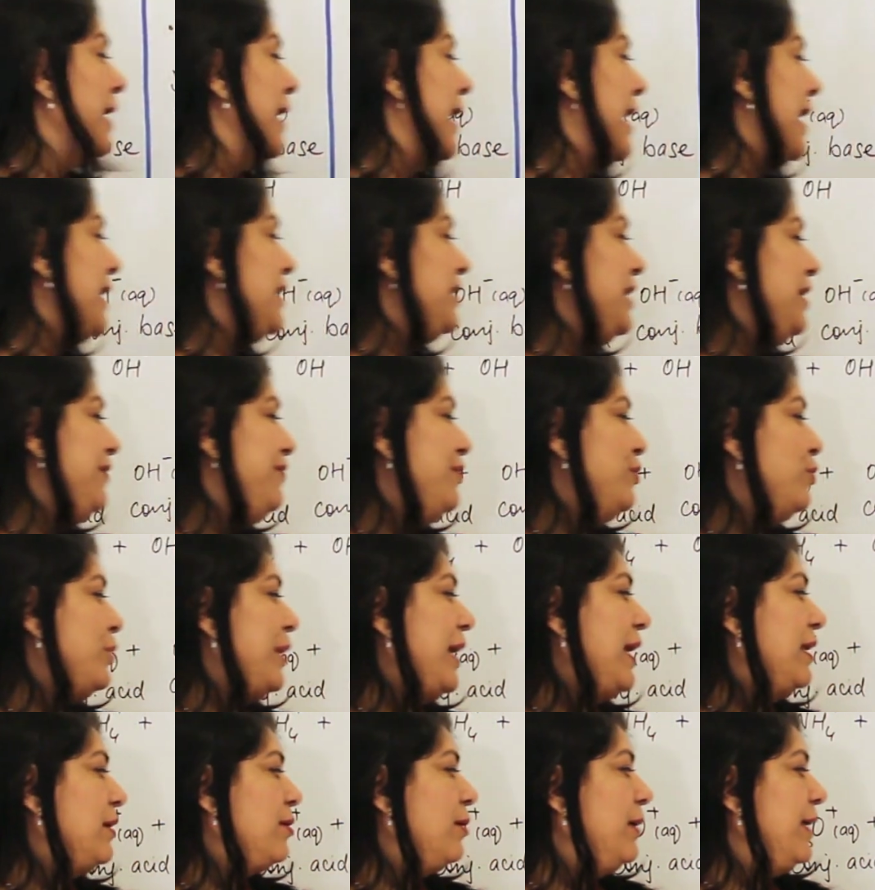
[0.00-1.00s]
And if you
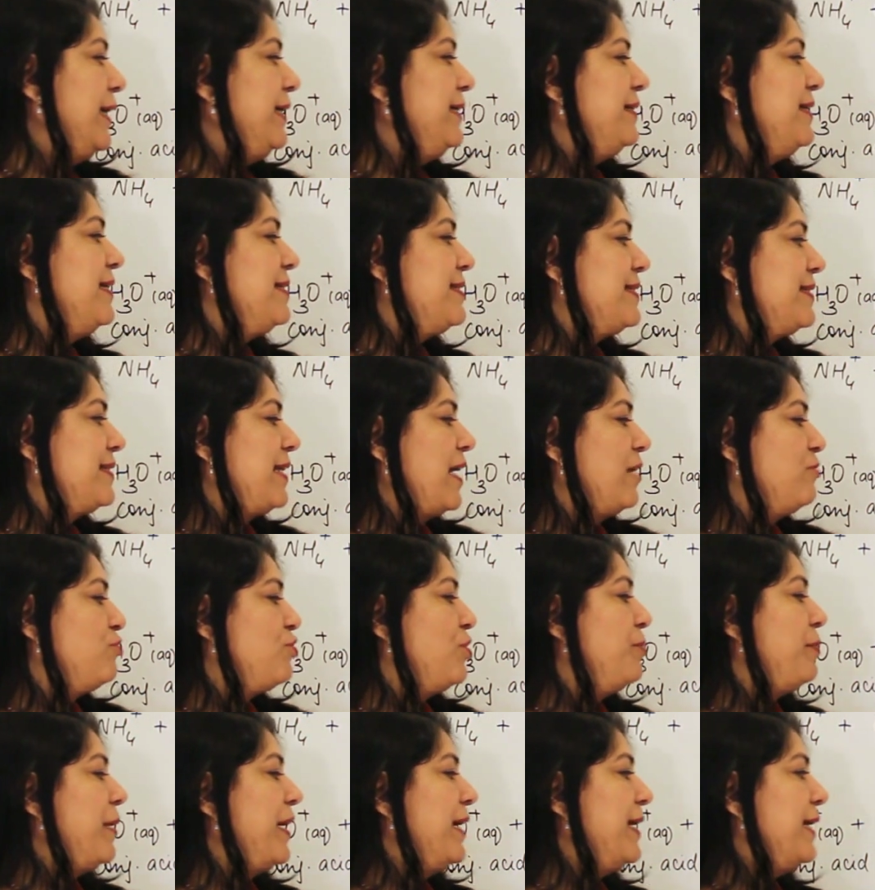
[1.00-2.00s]
calculate this,
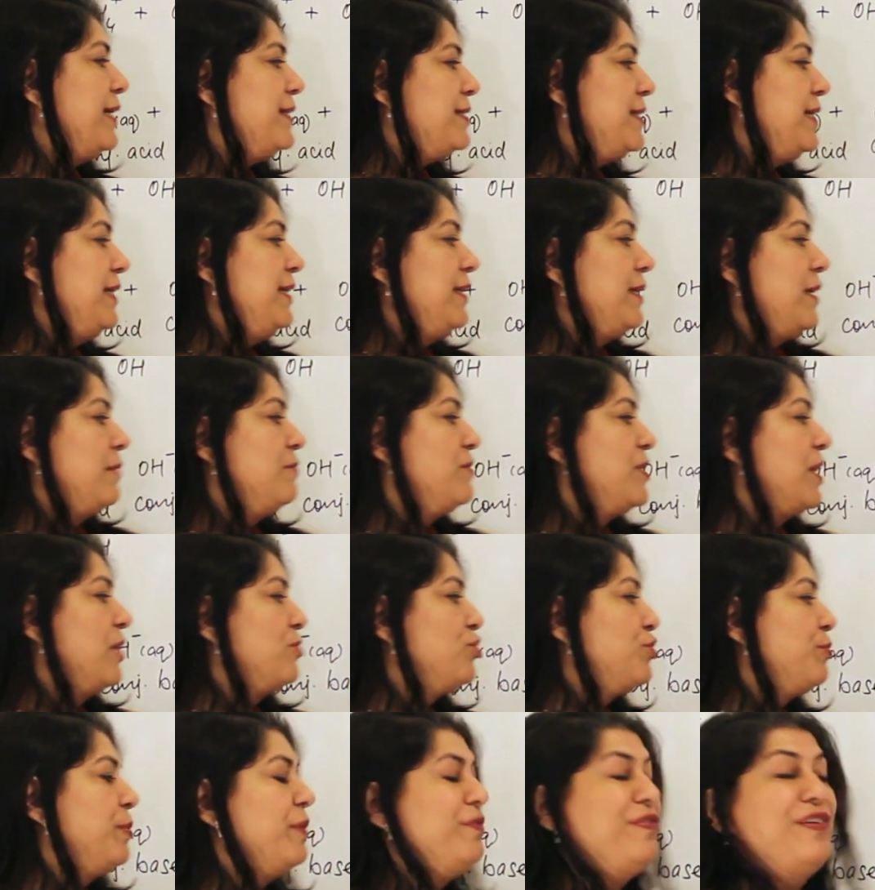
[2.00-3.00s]
1000 by 18 comes
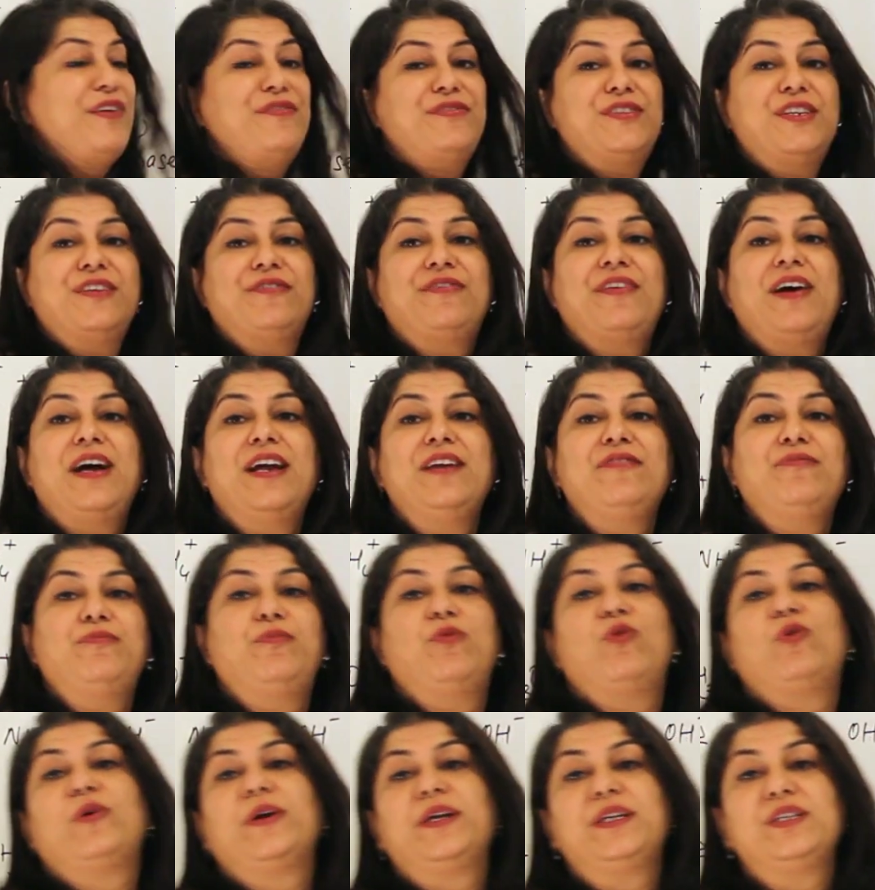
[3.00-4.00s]
out to be
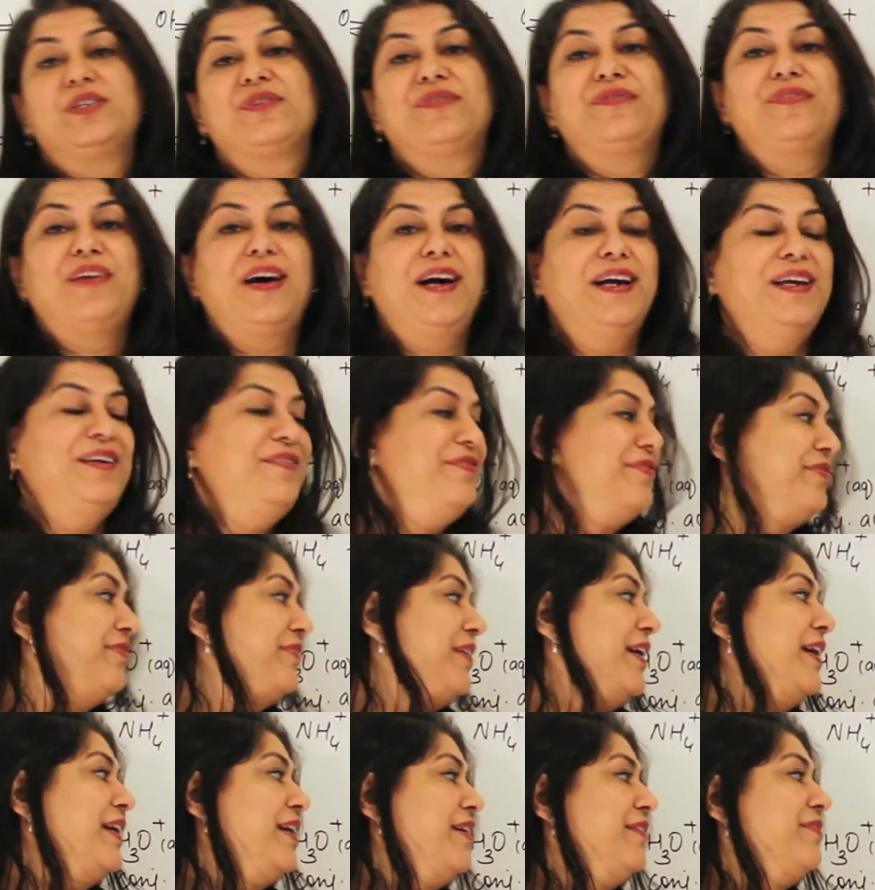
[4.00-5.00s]

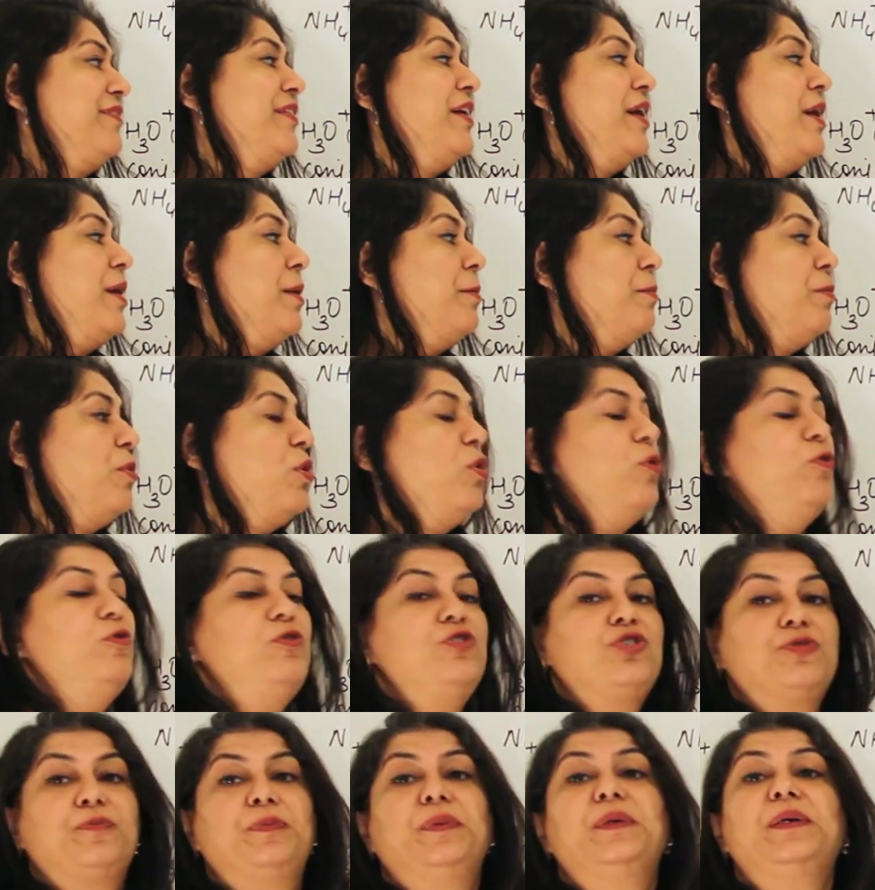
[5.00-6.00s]
55.55
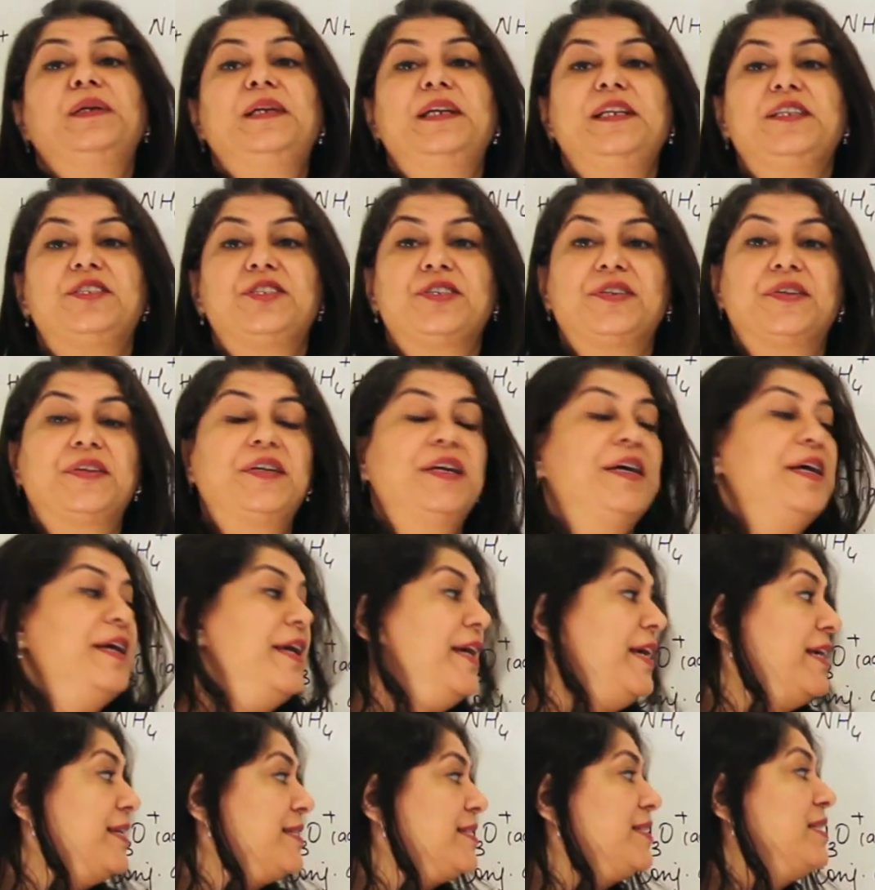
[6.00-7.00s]
moles per liter
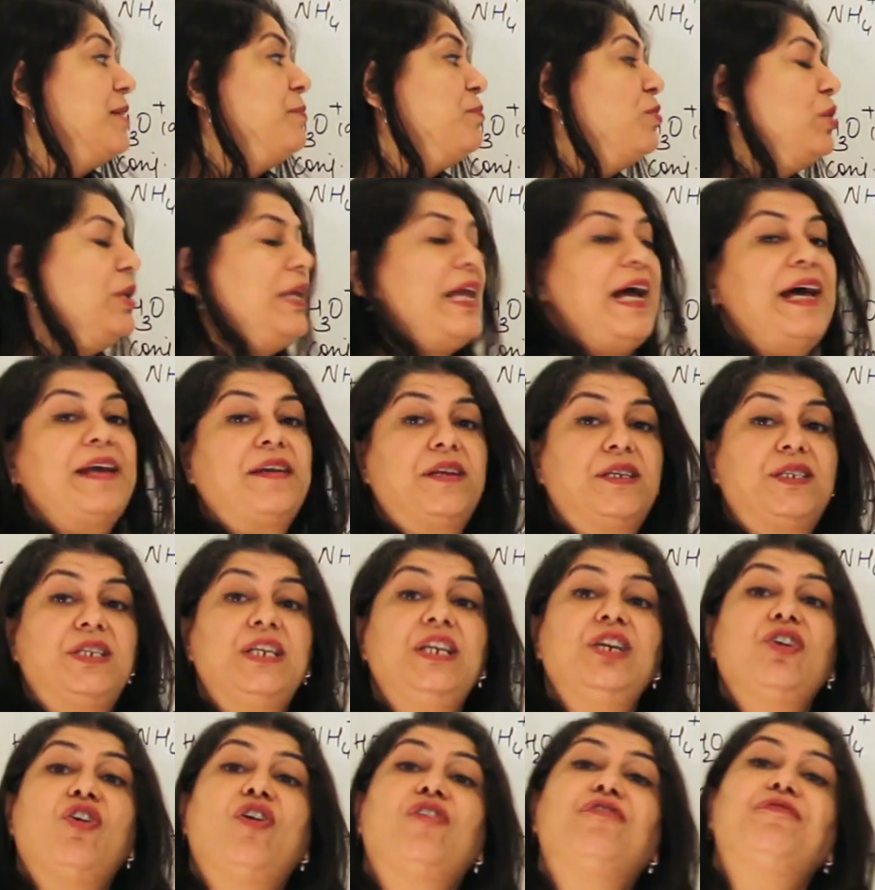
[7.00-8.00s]
is the
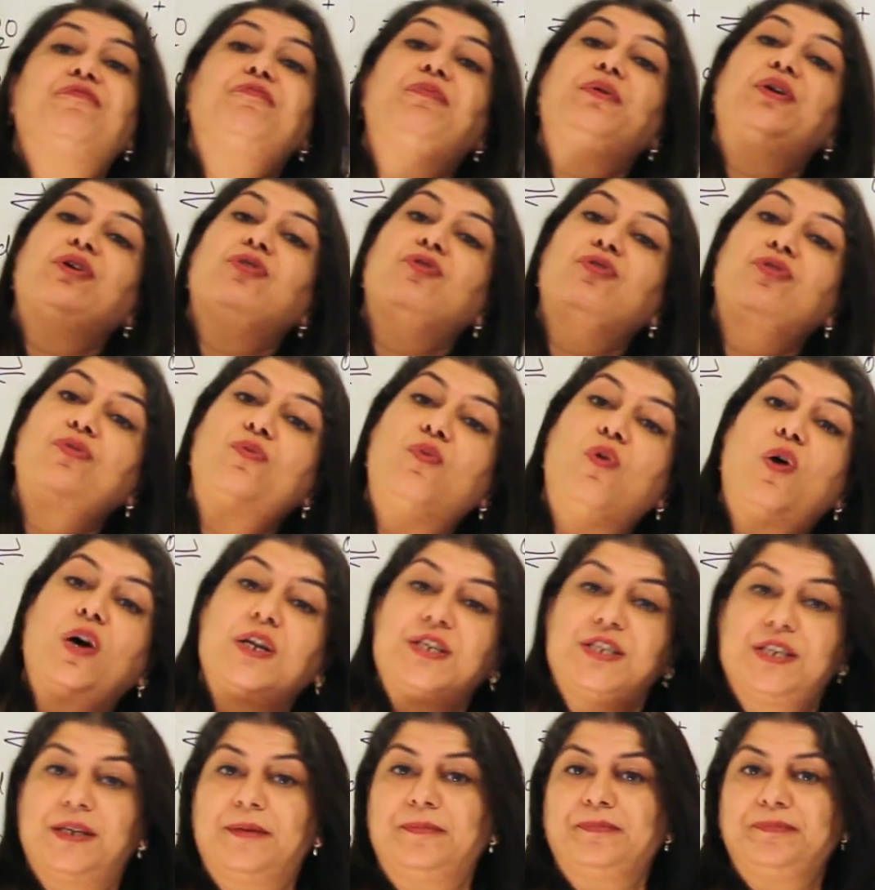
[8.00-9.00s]
molarity of pure
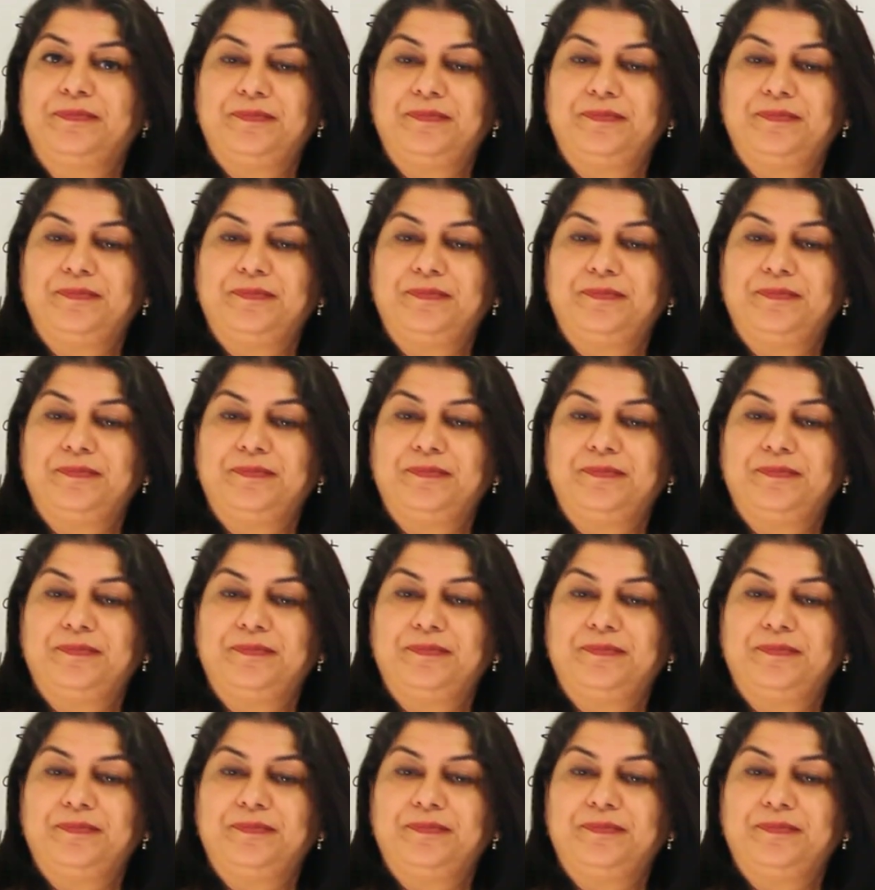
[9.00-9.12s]
water.